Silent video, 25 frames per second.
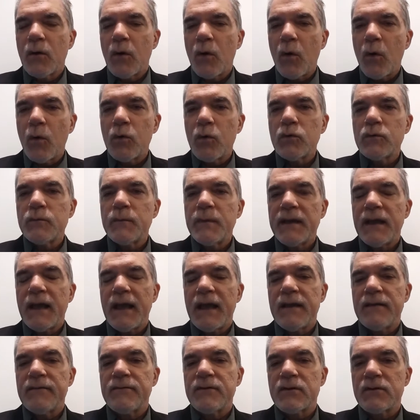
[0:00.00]
old
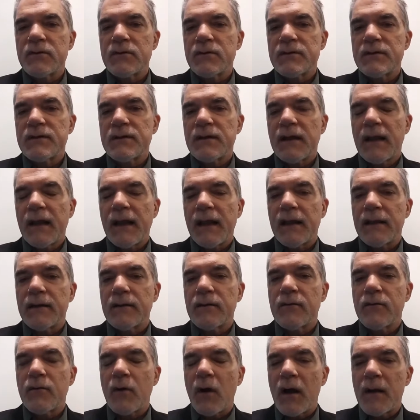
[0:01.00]
behaviors
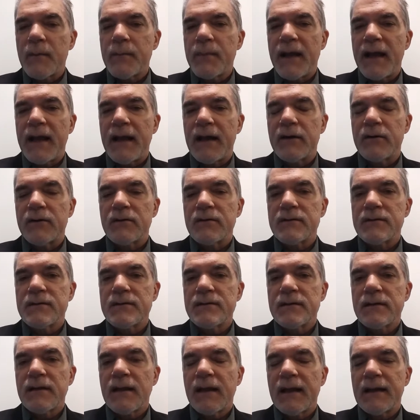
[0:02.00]
and thought
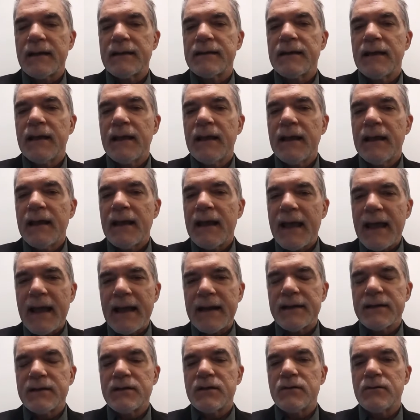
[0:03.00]
patterns and
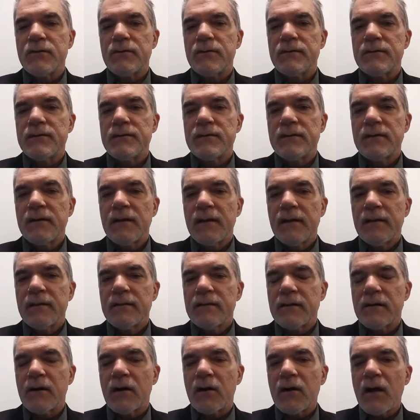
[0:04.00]
attitudes
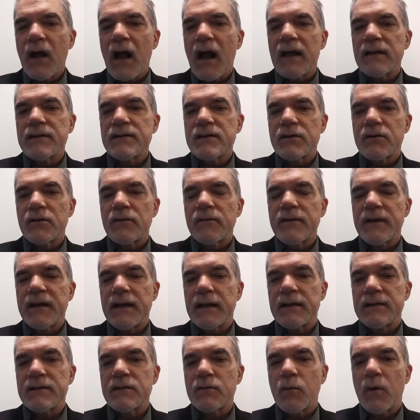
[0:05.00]
that are not
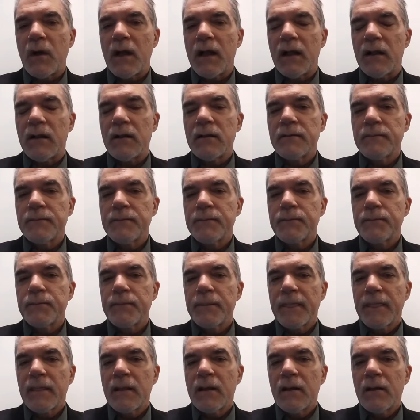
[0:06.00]
serving us well,
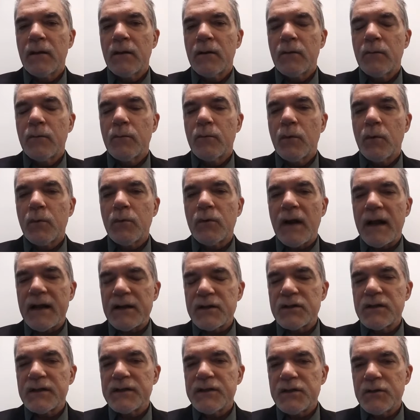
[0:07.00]
what we're
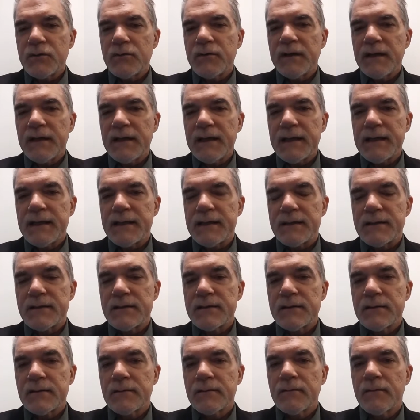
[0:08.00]
actually doing
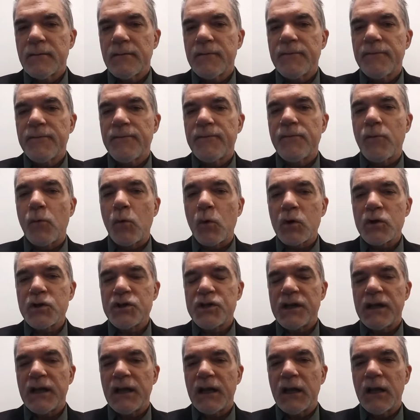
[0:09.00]
is
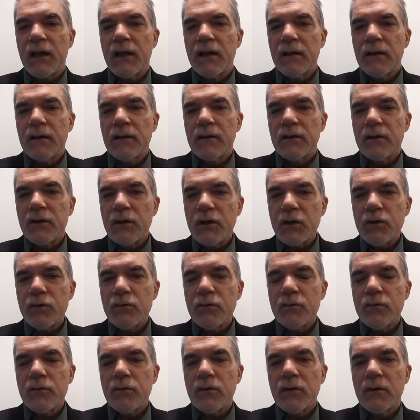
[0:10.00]
forging
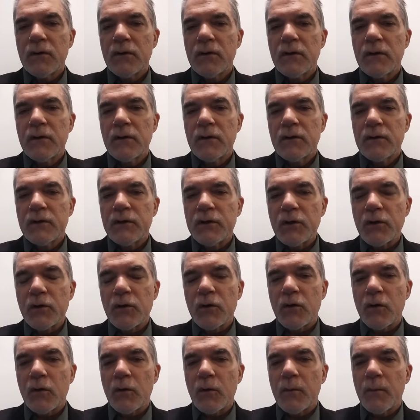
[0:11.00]
new
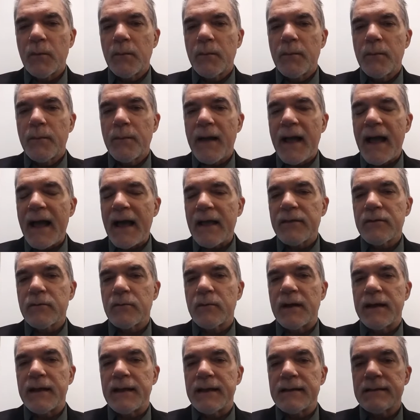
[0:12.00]
neural
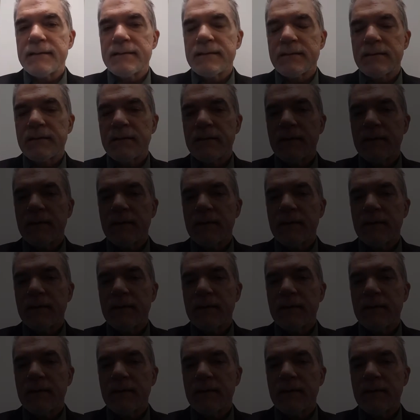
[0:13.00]
pathways.